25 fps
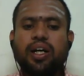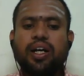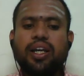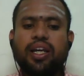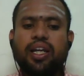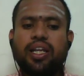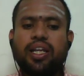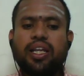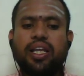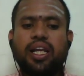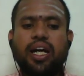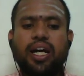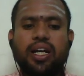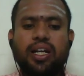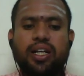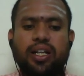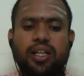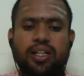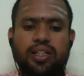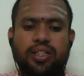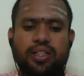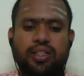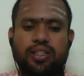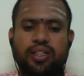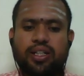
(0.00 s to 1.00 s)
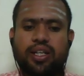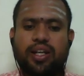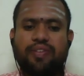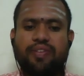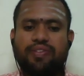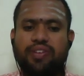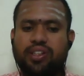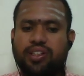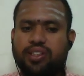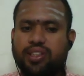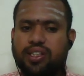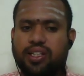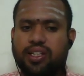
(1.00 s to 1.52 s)
In that
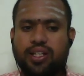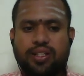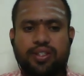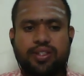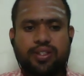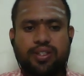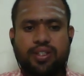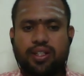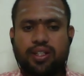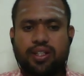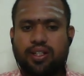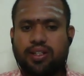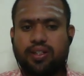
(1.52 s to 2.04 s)
everything is